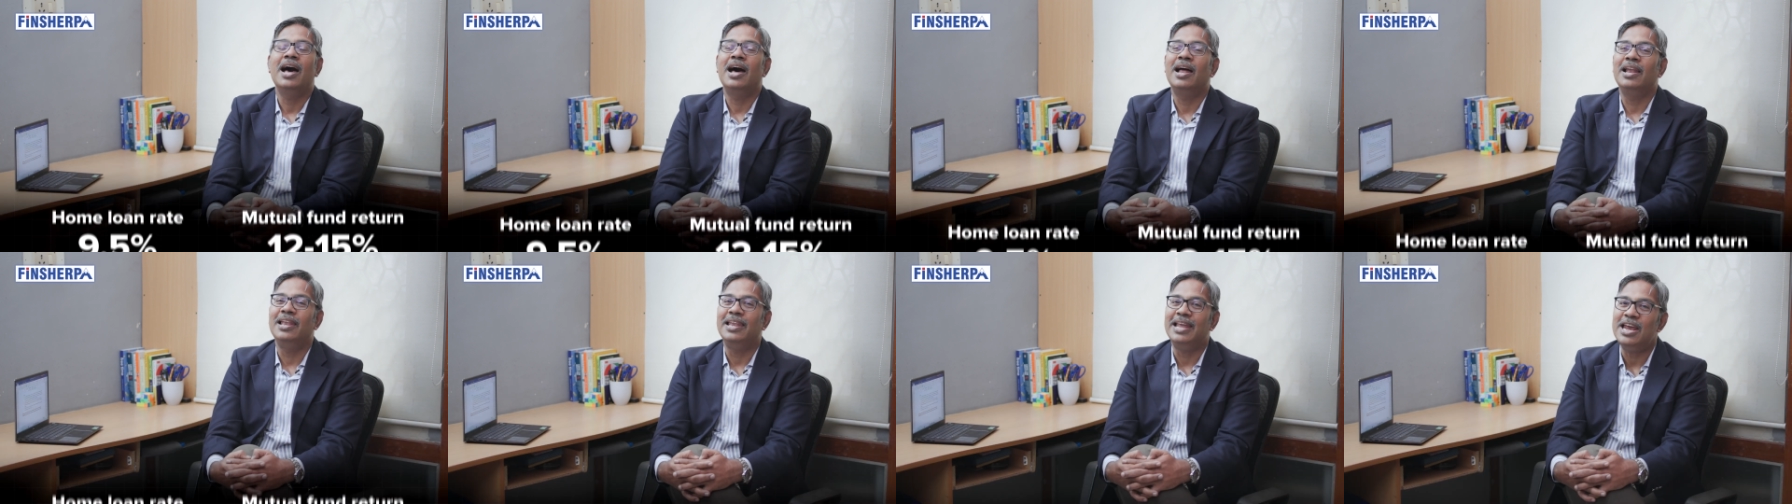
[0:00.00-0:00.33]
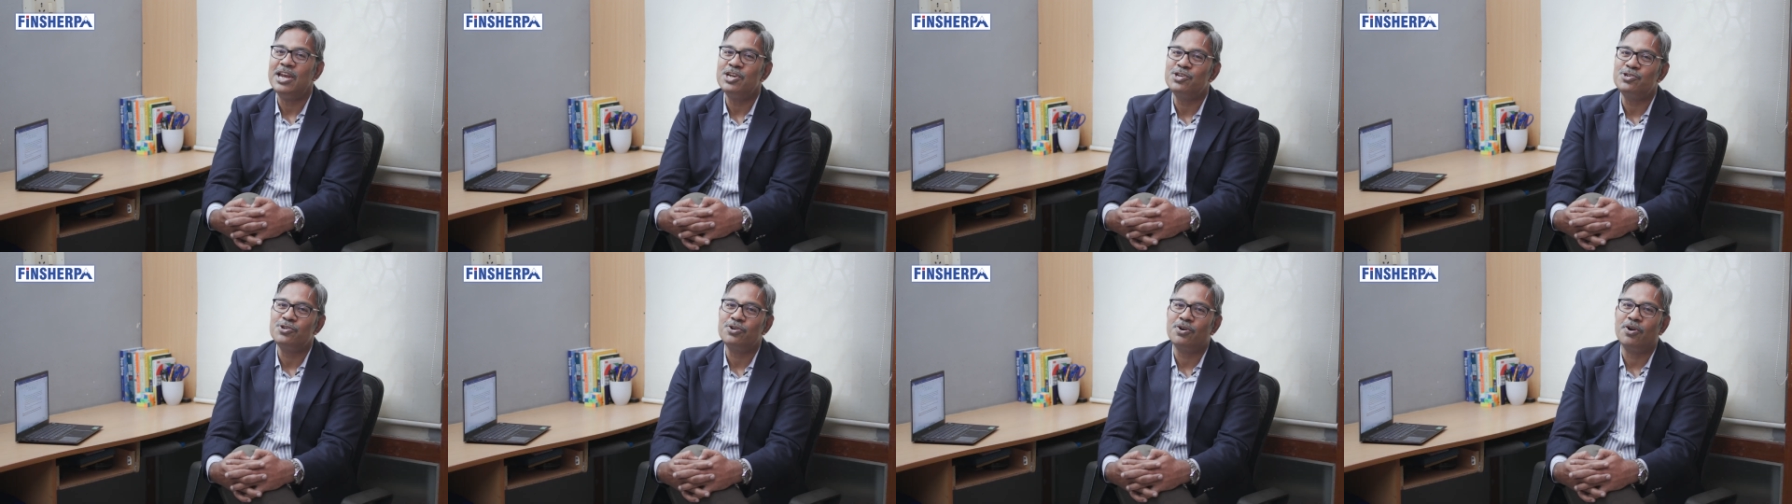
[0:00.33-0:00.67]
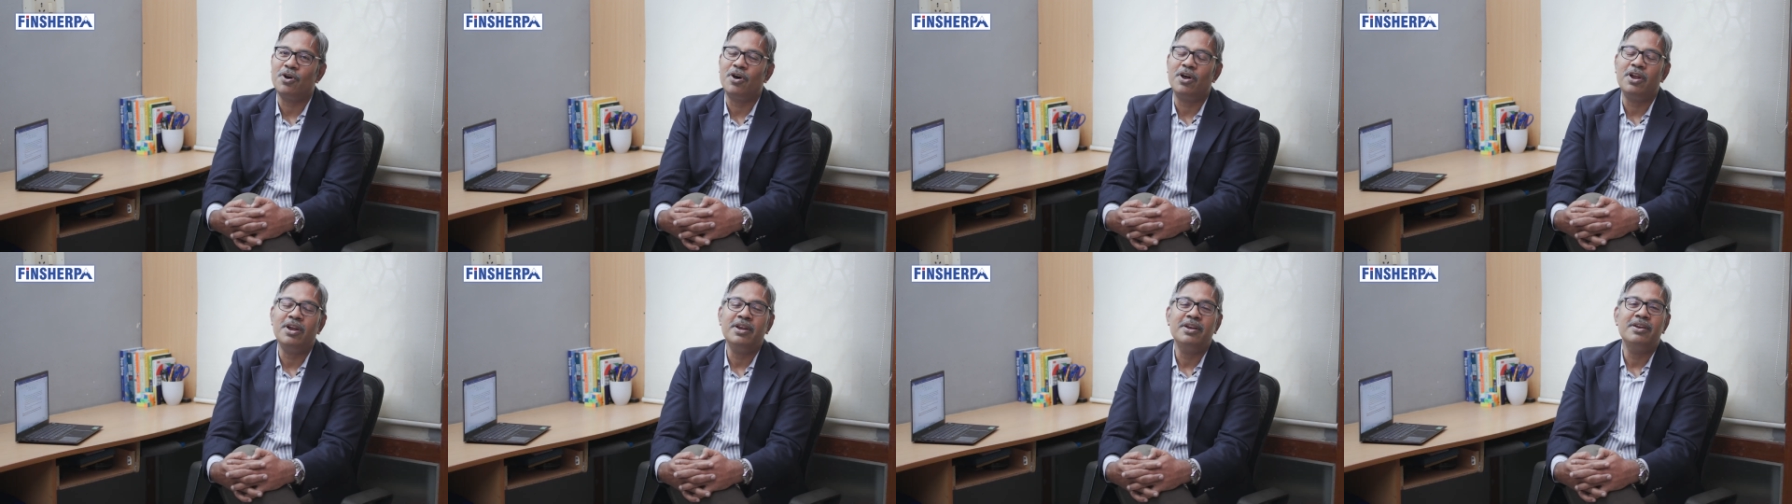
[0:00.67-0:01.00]
later
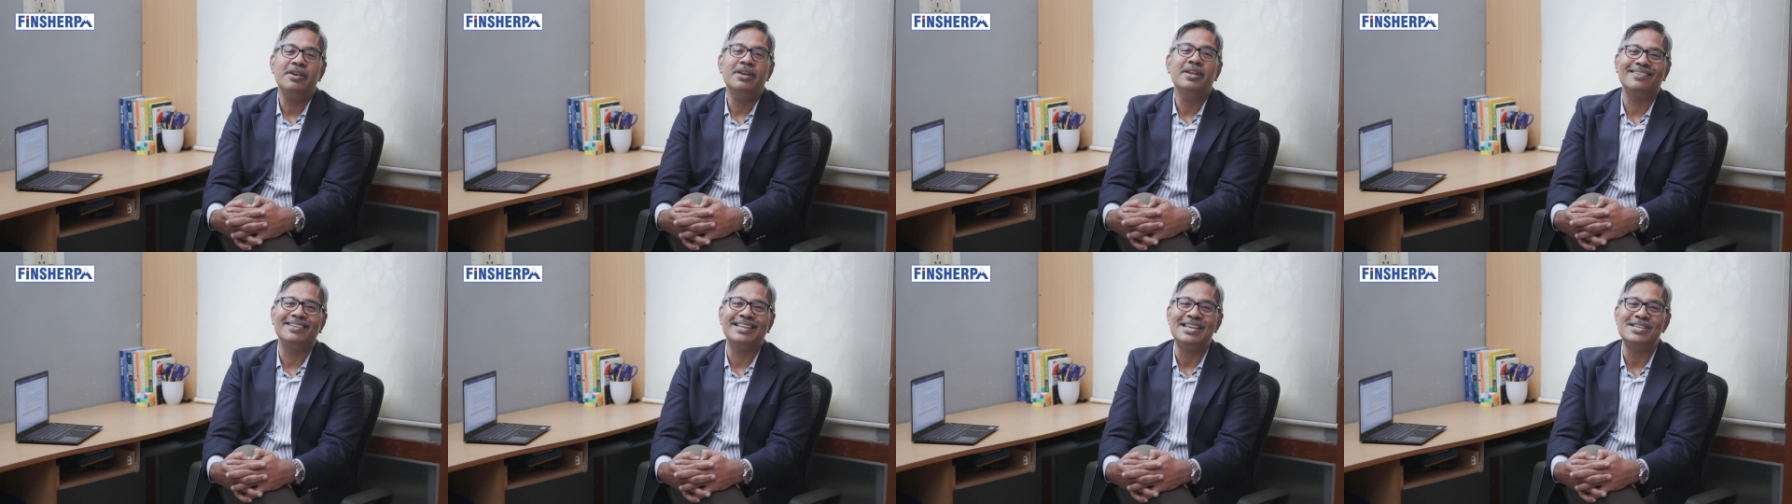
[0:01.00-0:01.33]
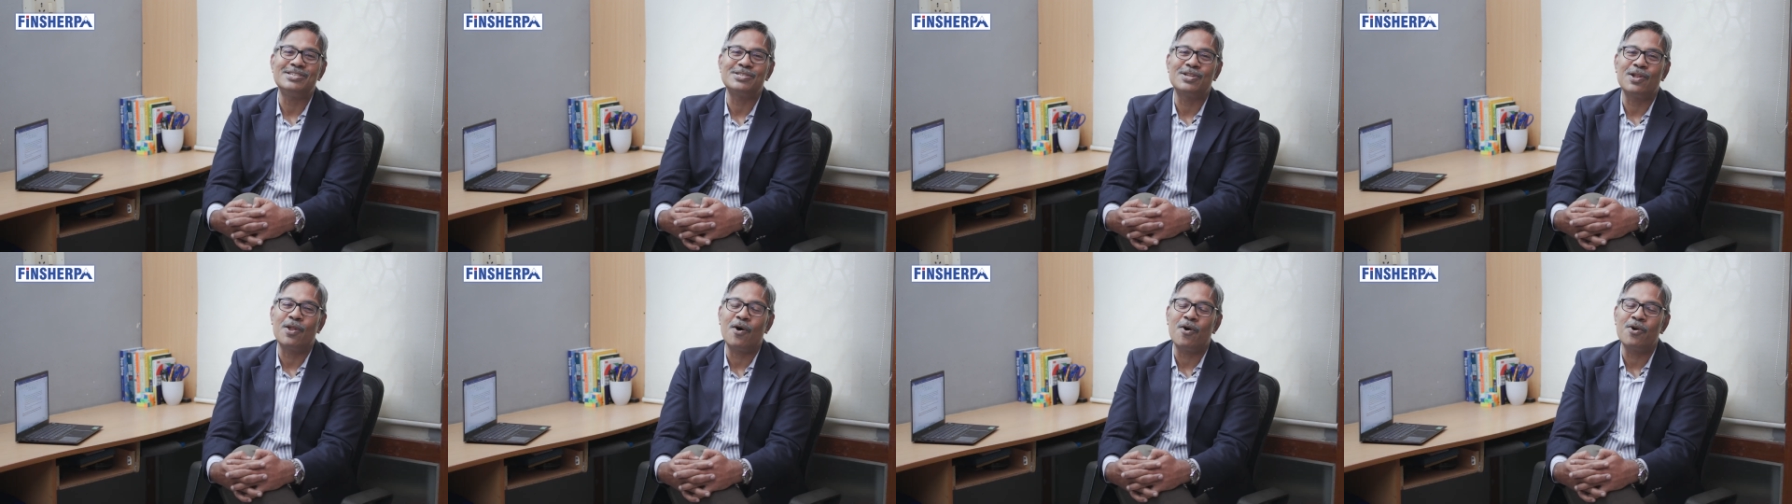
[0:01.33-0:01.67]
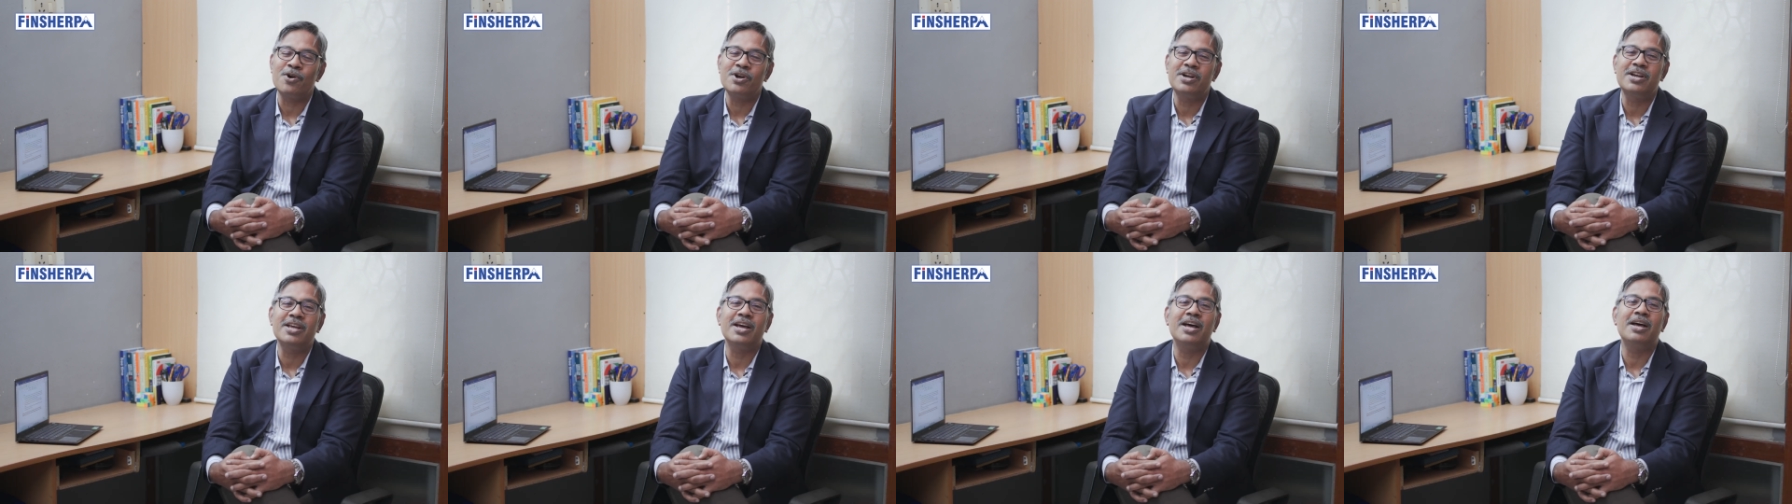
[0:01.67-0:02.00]
on these
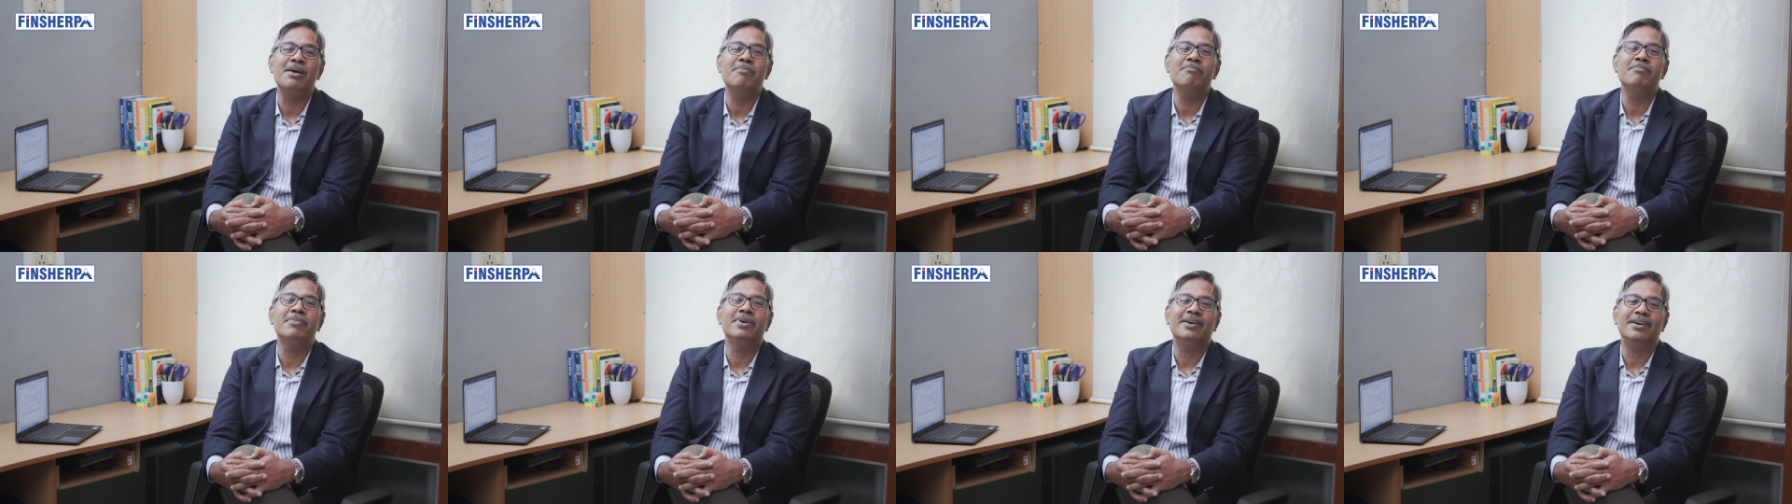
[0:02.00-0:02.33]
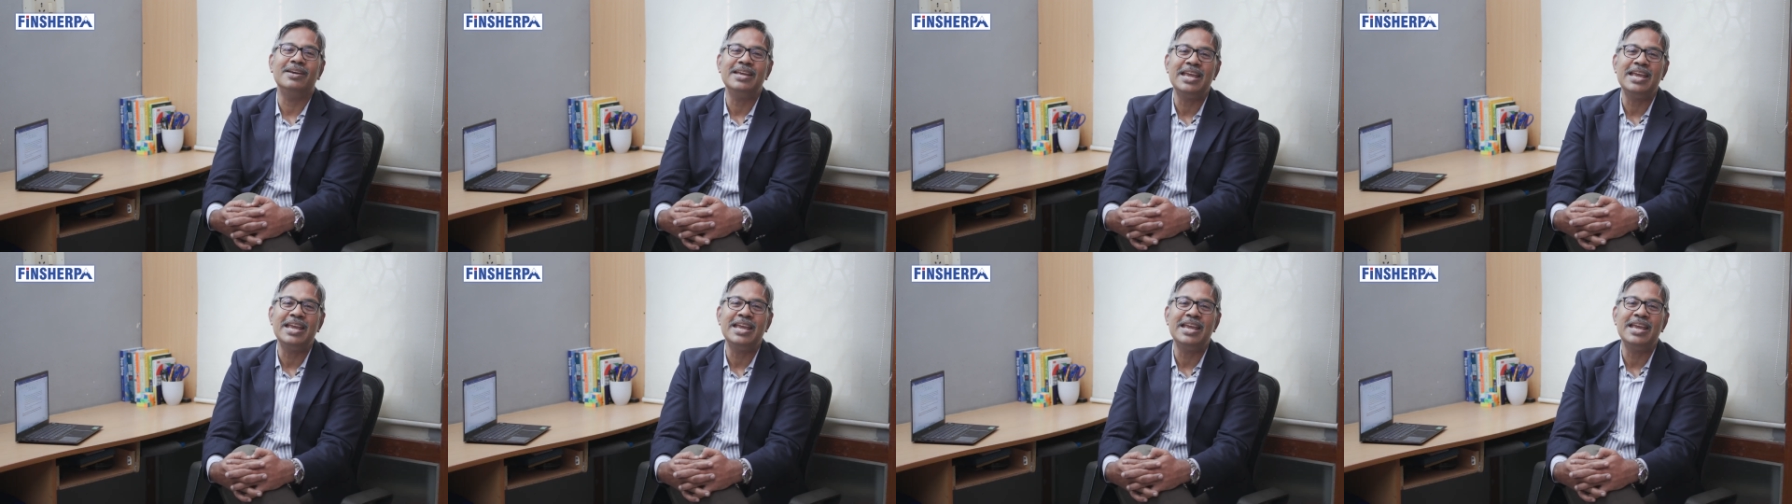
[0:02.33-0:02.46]
long-term